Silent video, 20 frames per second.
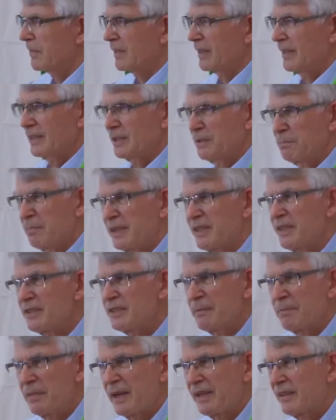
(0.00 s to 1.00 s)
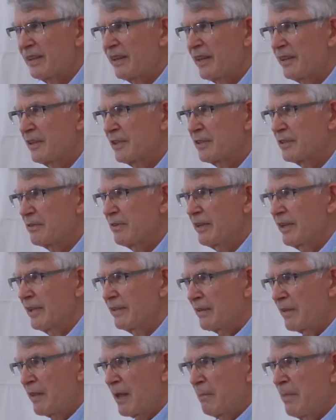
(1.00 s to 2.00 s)
it's participating in the street.
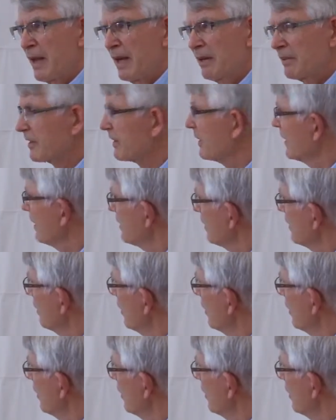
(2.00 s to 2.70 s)
There are balconies